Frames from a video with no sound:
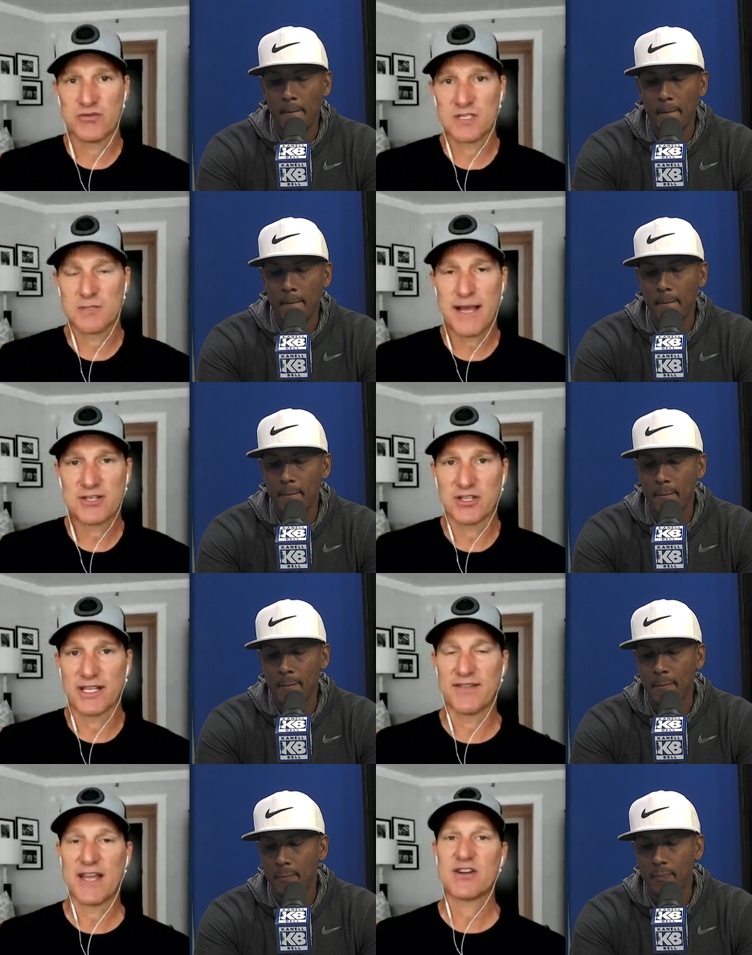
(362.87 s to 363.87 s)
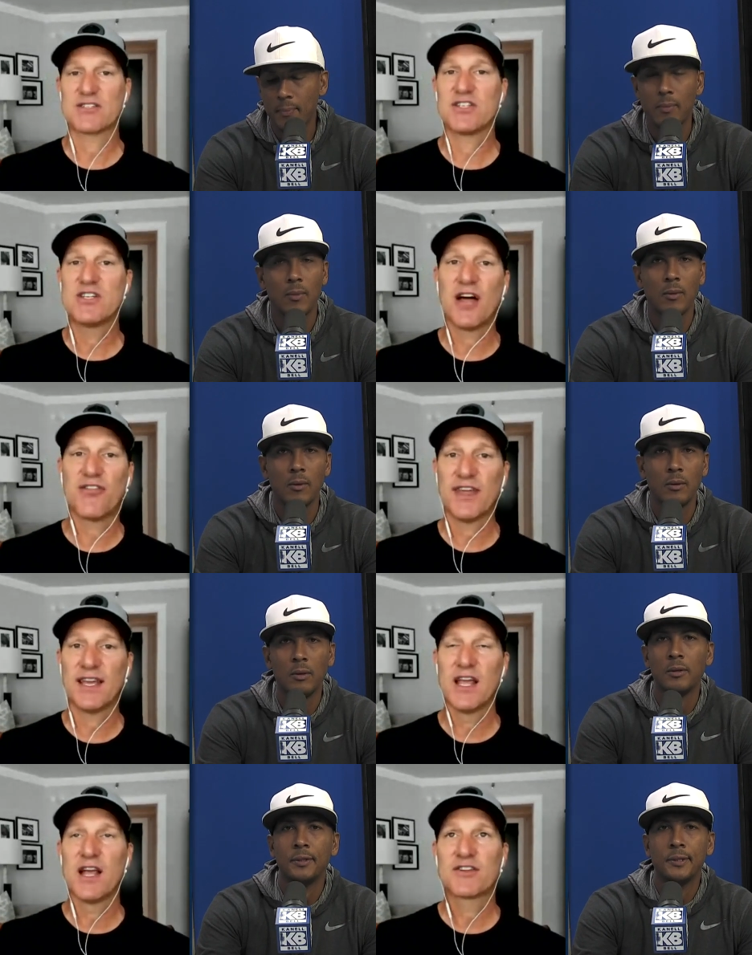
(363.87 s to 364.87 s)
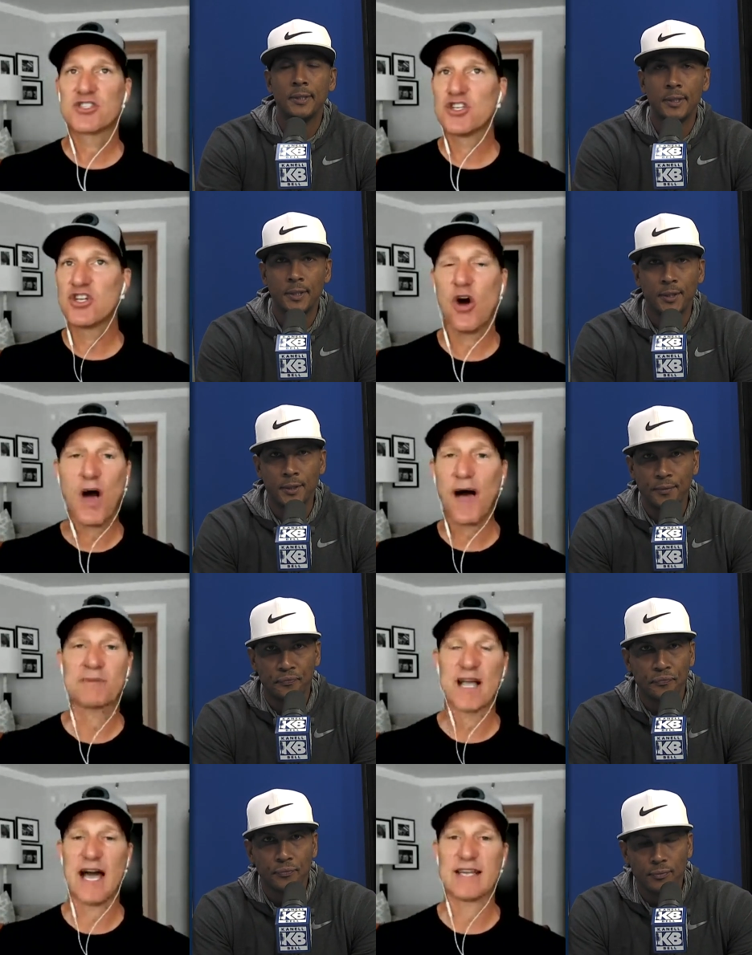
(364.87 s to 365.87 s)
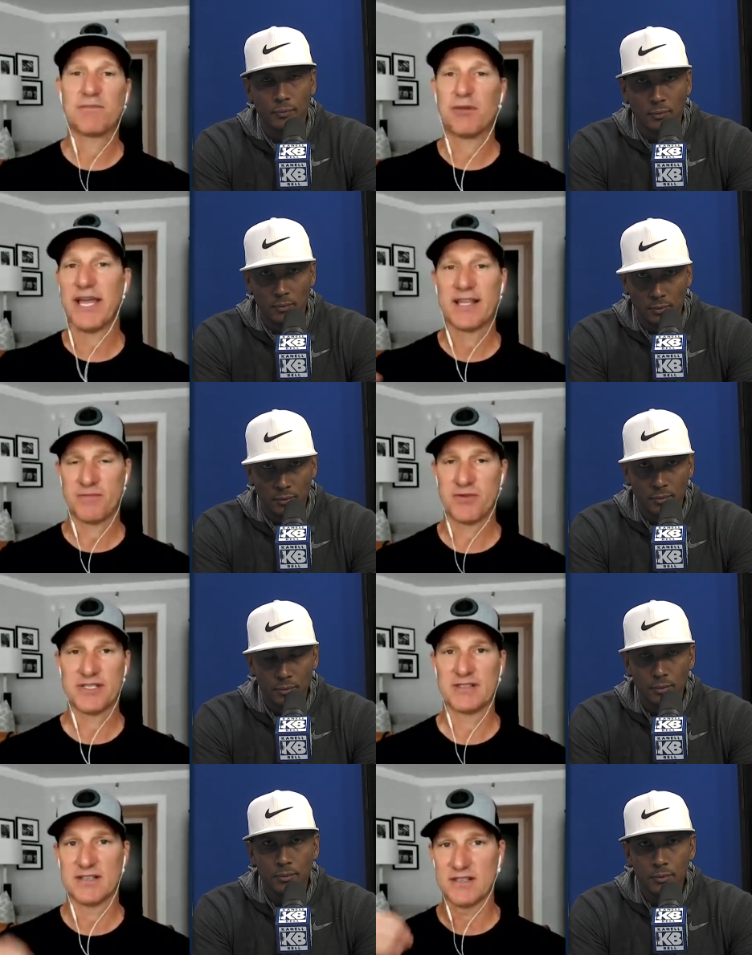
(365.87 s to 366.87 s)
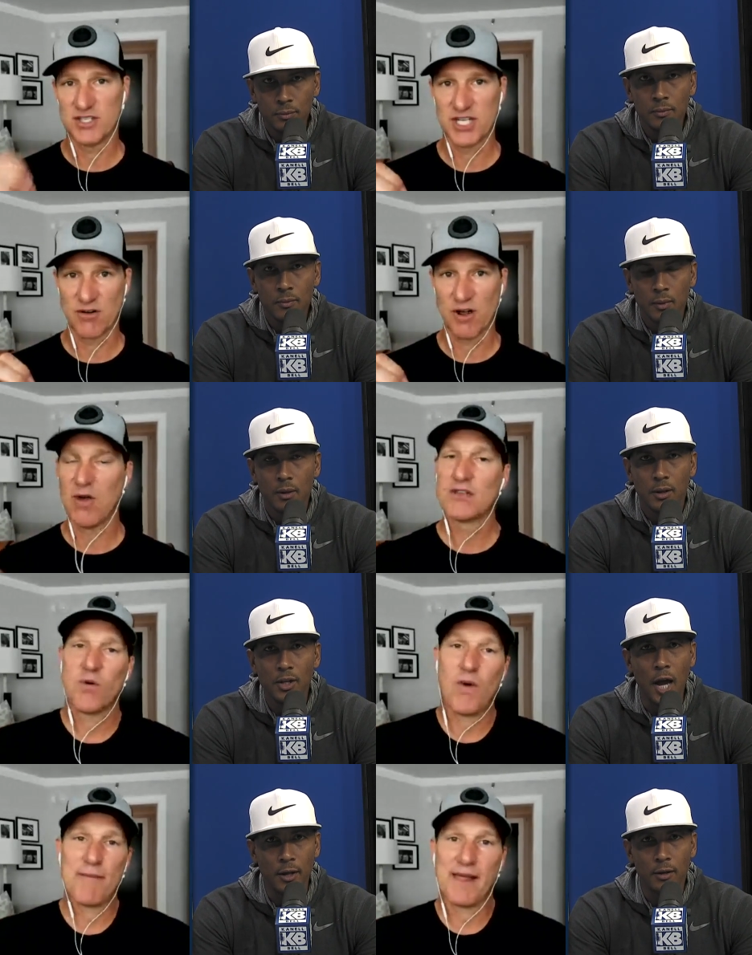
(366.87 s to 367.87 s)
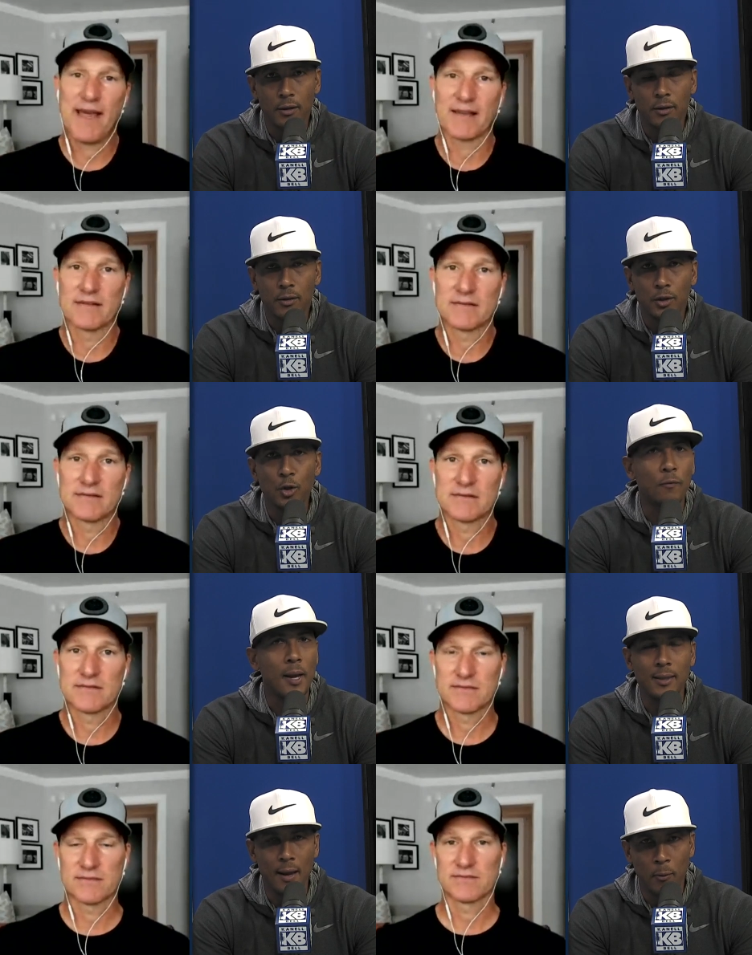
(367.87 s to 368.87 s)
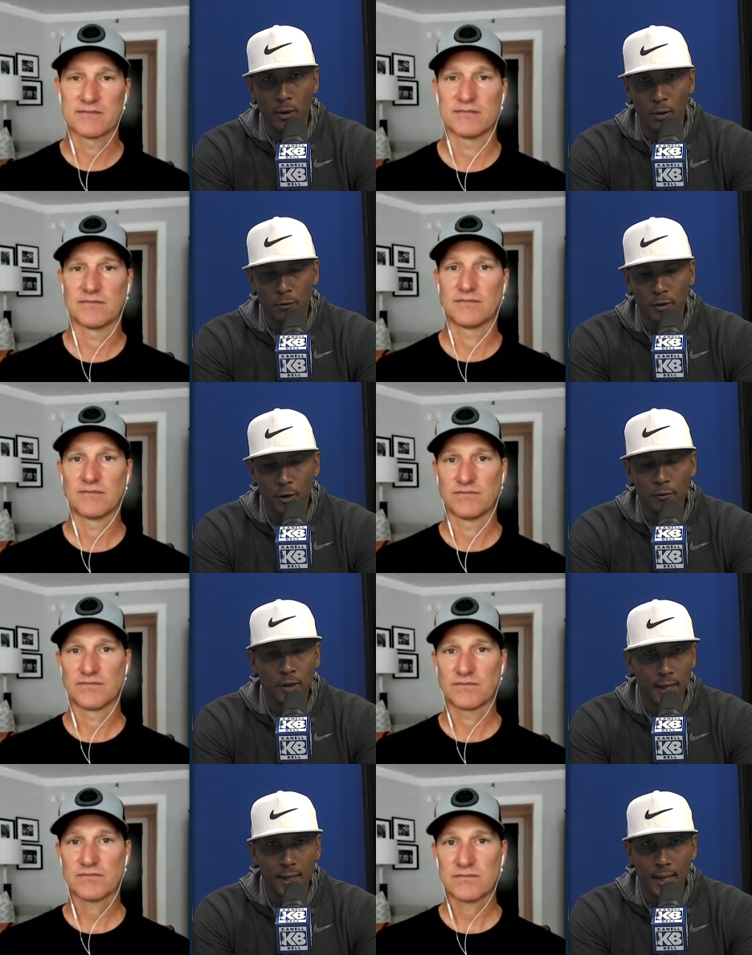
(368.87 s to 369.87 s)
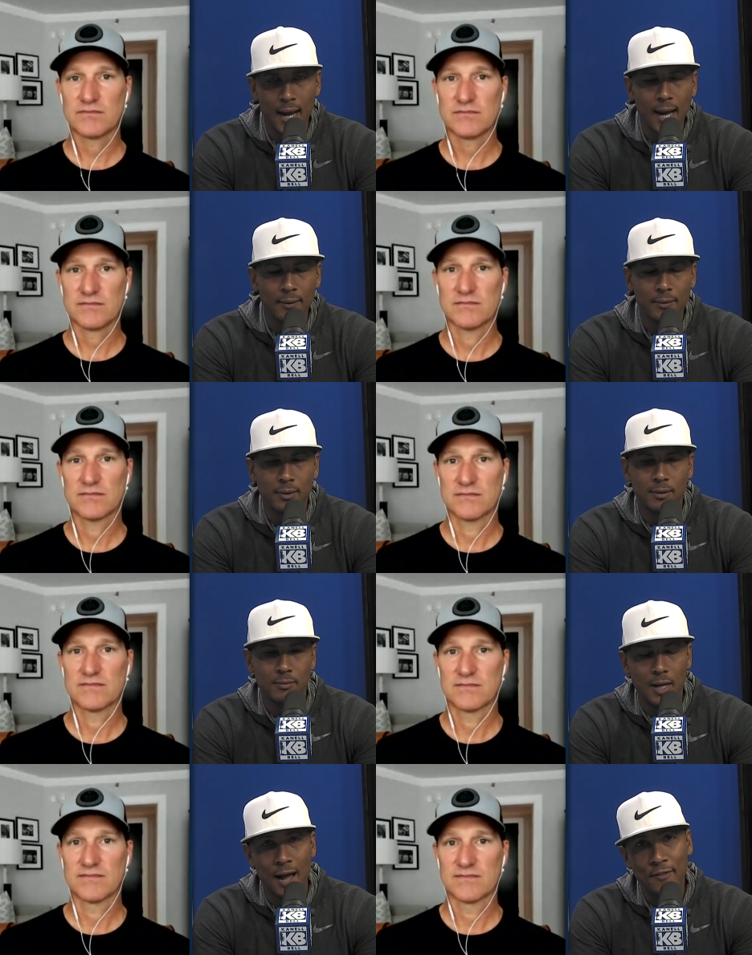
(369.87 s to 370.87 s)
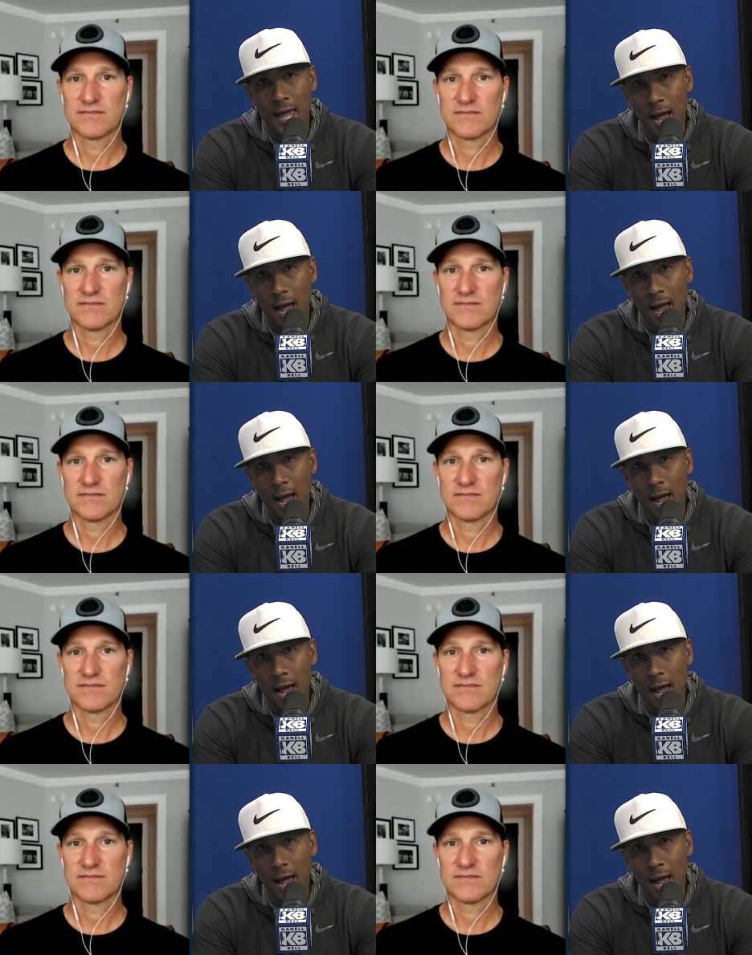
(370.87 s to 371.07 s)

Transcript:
Speaker 1: especially. There is nothing. There's no upside to playing in the preseason. Zero. So why yeah, play?
Speaker 2: You've made that point over and over again, and I, I have